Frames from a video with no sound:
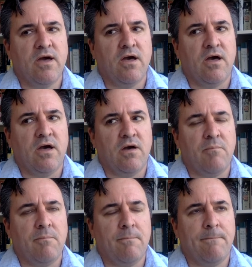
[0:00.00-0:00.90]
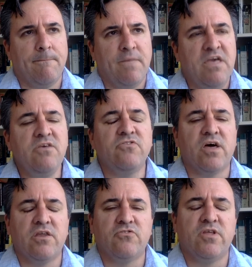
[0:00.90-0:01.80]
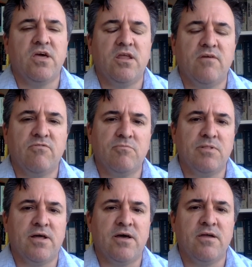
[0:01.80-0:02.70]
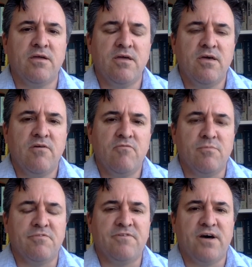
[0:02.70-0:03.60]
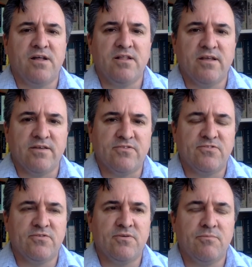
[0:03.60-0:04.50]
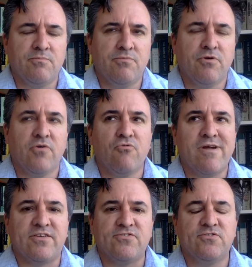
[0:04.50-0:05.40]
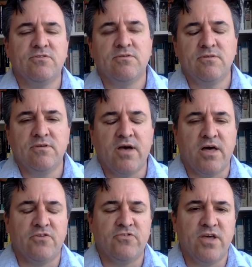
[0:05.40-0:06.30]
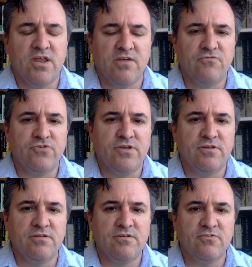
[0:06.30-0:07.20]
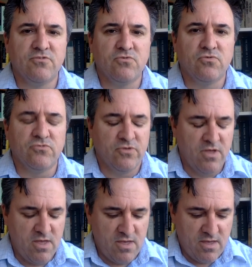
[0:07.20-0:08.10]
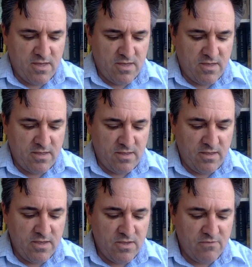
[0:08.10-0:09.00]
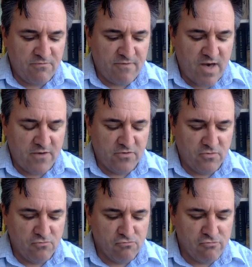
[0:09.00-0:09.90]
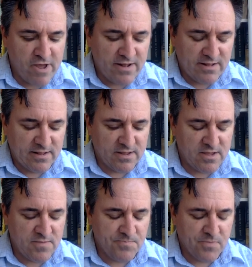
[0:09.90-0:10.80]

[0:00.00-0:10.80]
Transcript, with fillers: um, his understanding of the play from a far less progressed understanding of gendered discourse. He far too readily